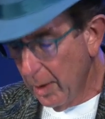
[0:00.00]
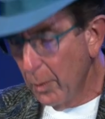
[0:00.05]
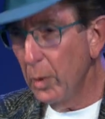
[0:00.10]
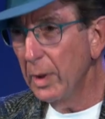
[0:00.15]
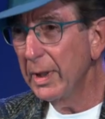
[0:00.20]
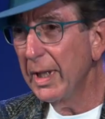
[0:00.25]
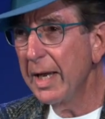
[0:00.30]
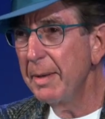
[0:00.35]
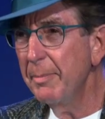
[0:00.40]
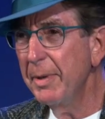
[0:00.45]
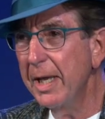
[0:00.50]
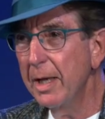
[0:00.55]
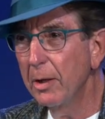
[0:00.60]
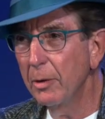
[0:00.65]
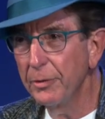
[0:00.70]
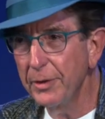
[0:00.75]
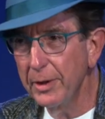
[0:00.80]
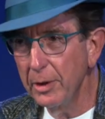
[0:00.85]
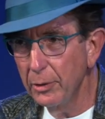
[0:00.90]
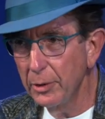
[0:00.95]
Will they be
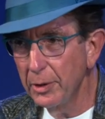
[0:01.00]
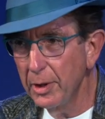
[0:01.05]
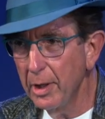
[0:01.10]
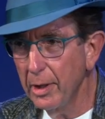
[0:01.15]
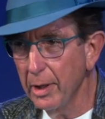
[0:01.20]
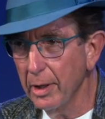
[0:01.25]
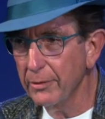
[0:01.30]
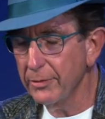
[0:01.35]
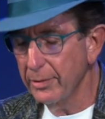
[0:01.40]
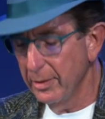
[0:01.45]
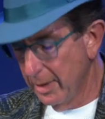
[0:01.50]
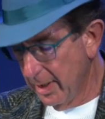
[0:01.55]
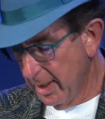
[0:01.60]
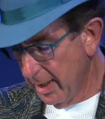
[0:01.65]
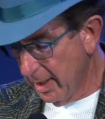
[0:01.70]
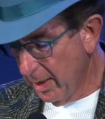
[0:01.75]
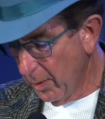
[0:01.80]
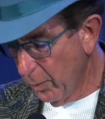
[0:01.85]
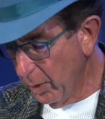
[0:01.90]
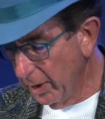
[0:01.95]
healthy or not?
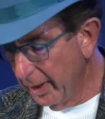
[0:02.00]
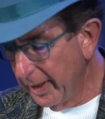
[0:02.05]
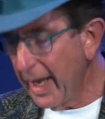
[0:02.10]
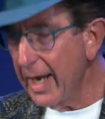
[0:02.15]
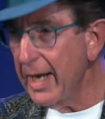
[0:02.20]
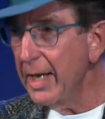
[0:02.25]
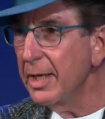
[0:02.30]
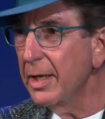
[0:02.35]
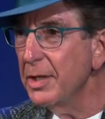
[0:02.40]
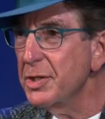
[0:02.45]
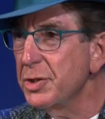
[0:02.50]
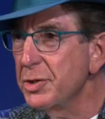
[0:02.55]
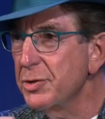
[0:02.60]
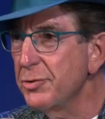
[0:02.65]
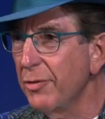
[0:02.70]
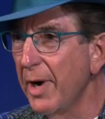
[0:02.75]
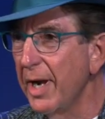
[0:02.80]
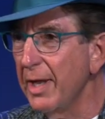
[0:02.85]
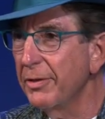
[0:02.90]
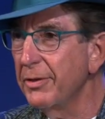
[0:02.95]
Will they
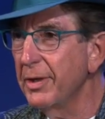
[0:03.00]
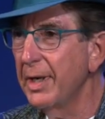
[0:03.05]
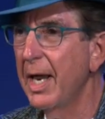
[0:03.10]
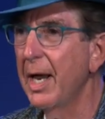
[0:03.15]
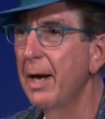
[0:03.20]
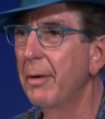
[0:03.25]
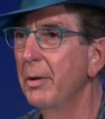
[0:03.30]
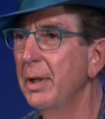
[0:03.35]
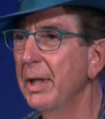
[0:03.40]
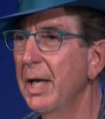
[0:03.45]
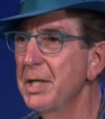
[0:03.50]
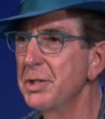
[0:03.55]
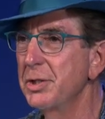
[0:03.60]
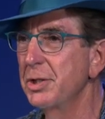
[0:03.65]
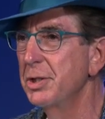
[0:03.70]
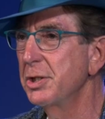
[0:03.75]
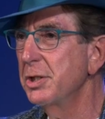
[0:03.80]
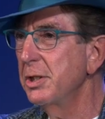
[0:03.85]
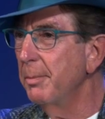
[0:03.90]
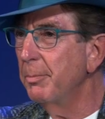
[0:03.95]
strengthen our
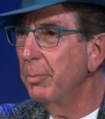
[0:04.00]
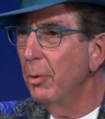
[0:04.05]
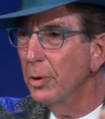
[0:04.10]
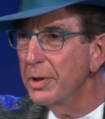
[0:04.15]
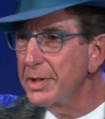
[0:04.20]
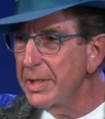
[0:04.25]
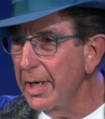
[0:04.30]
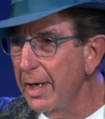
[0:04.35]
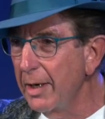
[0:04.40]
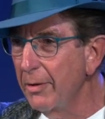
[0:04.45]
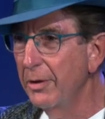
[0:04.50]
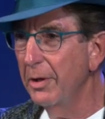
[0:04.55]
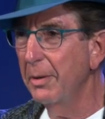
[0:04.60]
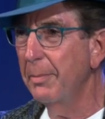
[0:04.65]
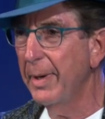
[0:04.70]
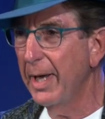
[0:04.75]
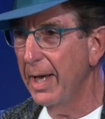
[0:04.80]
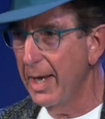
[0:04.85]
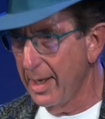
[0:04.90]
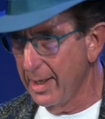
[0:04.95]
relationship or tear it
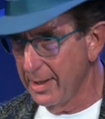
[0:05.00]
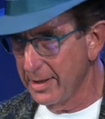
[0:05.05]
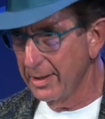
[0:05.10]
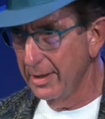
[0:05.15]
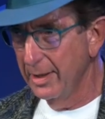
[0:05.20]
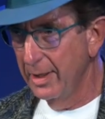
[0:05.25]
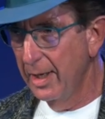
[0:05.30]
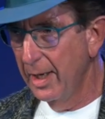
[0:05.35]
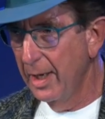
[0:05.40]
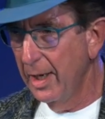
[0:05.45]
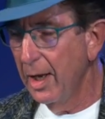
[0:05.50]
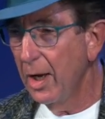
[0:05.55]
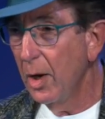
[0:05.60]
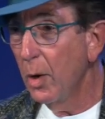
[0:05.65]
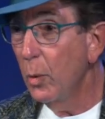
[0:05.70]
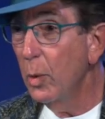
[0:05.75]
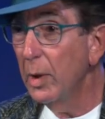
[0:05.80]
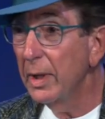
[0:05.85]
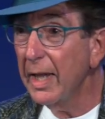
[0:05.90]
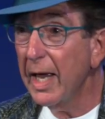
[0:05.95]
apart?
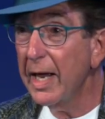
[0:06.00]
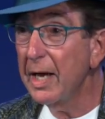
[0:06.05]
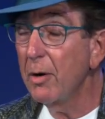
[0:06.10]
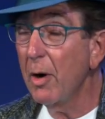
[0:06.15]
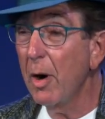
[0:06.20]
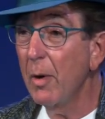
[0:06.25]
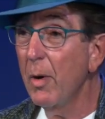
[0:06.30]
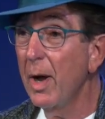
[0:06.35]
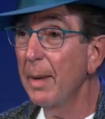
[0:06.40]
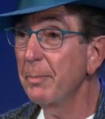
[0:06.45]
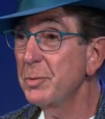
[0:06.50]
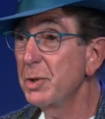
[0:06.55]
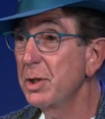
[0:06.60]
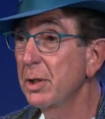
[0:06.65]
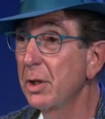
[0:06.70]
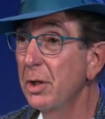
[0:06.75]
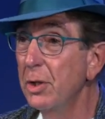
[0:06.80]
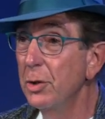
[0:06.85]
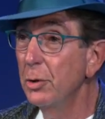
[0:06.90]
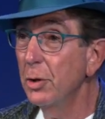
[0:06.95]
Will they grow up
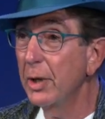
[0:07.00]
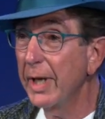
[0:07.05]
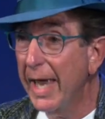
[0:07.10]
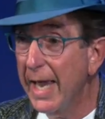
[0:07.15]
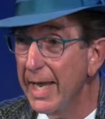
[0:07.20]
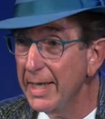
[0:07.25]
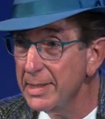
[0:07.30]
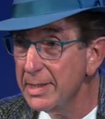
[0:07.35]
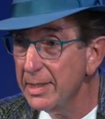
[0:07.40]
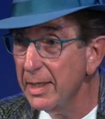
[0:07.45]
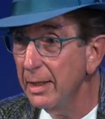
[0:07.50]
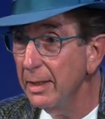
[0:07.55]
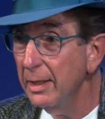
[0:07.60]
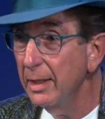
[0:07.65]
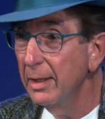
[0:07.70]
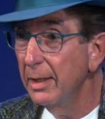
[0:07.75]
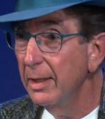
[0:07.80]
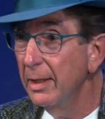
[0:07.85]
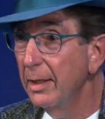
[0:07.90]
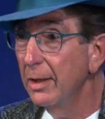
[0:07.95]
to cure cancer,
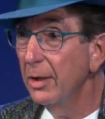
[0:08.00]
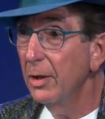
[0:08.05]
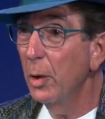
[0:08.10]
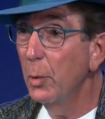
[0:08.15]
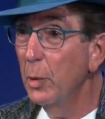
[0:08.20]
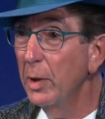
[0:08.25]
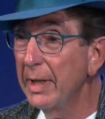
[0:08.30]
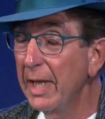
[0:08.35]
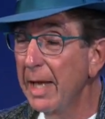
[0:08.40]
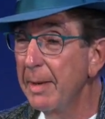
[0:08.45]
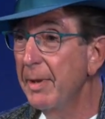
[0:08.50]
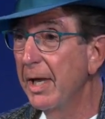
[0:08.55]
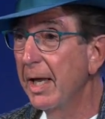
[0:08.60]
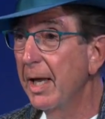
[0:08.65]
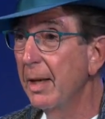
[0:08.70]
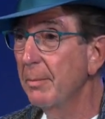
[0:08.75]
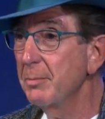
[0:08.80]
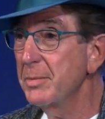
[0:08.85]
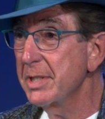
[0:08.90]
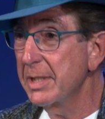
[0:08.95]
or will they
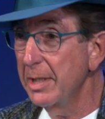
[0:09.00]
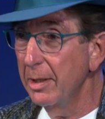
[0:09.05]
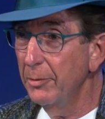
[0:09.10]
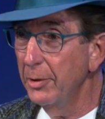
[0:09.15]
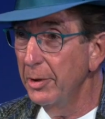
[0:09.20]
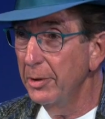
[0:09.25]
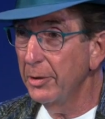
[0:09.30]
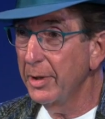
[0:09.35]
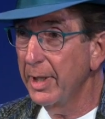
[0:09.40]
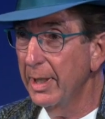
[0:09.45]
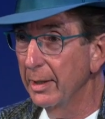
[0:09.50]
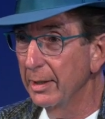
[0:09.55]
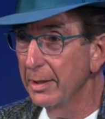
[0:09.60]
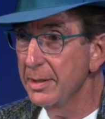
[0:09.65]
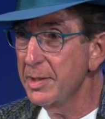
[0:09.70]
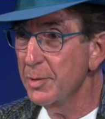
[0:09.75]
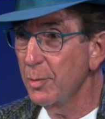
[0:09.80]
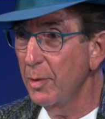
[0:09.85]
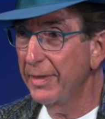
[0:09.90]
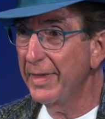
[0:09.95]
become serial
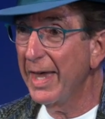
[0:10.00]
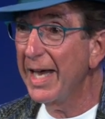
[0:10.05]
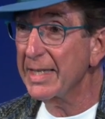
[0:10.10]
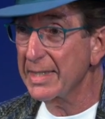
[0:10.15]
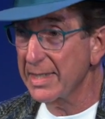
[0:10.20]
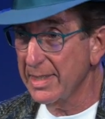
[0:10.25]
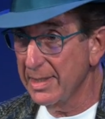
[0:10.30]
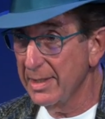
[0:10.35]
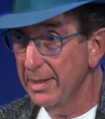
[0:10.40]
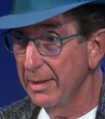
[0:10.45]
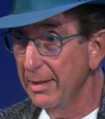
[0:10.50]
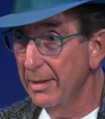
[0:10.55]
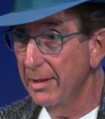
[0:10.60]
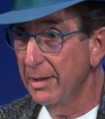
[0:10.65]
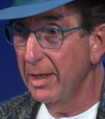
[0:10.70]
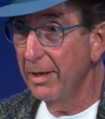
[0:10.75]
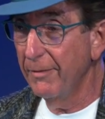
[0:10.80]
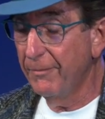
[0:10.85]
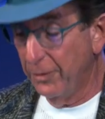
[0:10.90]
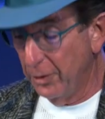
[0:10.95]
killers with us,
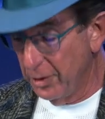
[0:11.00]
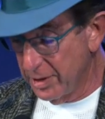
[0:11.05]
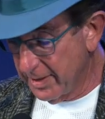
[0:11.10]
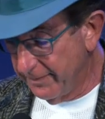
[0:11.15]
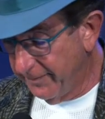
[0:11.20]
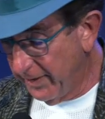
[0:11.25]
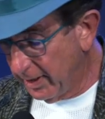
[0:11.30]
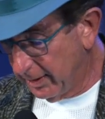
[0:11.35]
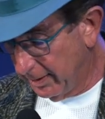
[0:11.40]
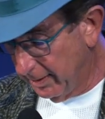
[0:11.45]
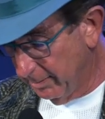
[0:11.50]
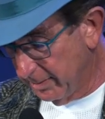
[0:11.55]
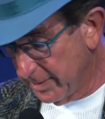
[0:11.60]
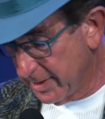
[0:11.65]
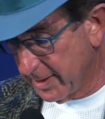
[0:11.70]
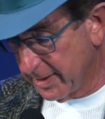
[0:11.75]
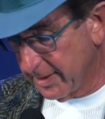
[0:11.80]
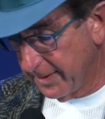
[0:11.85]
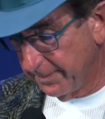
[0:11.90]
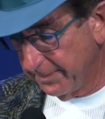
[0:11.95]
their first
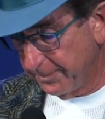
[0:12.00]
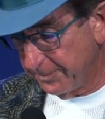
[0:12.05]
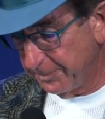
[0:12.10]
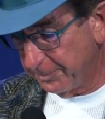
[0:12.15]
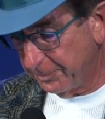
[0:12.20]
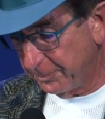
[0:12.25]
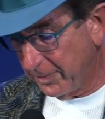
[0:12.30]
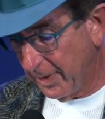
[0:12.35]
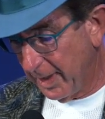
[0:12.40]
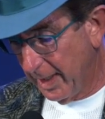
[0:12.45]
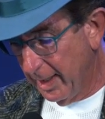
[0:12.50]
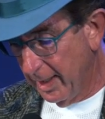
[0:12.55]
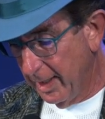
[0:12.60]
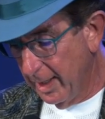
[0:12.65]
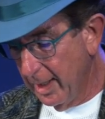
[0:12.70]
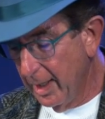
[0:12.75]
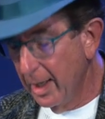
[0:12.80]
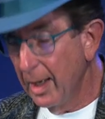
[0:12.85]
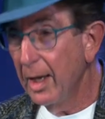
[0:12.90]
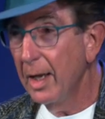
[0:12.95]
victims?
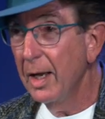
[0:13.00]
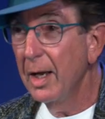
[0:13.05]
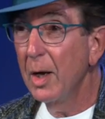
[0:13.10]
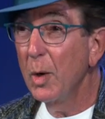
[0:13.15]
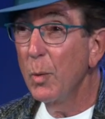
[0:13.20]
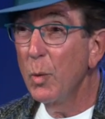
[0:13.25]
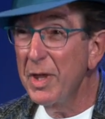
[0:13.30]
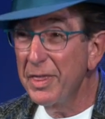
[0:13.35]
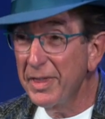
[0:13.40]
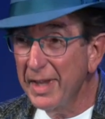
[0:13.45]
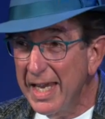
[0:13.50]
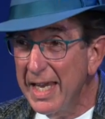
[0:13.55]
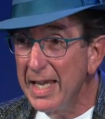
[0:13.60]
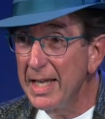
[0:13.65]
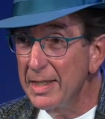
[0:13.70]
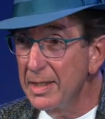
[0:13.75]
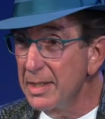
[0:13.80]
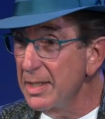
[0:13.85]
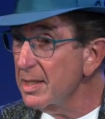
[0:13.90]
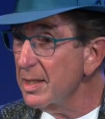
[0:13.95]
With
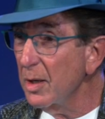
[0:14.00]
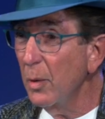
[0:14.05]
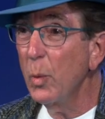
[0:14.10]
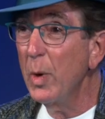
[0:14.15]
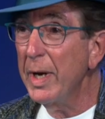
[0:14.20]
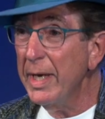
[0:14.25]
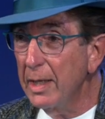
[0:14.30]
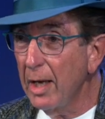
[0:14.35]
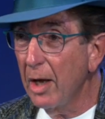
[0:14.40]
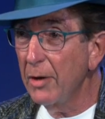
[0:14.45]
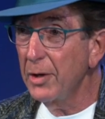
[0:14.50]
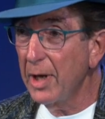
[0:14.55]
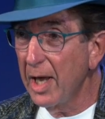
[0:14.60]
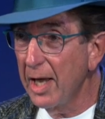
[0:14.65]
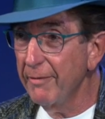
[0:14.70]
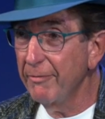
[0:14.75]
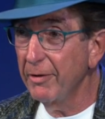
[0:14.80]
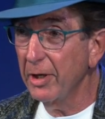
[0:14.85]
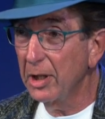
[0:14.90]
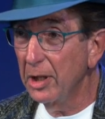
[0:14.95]
kids, we don't
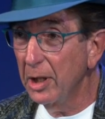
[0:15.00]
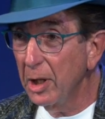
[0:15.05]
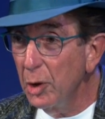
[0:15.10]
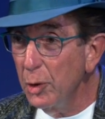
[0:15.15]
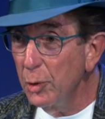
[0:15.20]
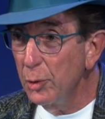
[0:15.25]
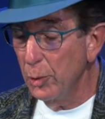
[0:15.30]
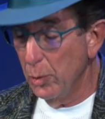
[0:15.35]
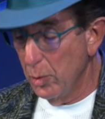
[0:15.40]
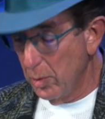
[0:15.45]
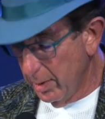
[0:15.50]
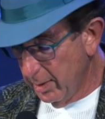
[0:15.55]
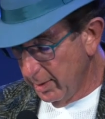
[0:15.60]
have a clue.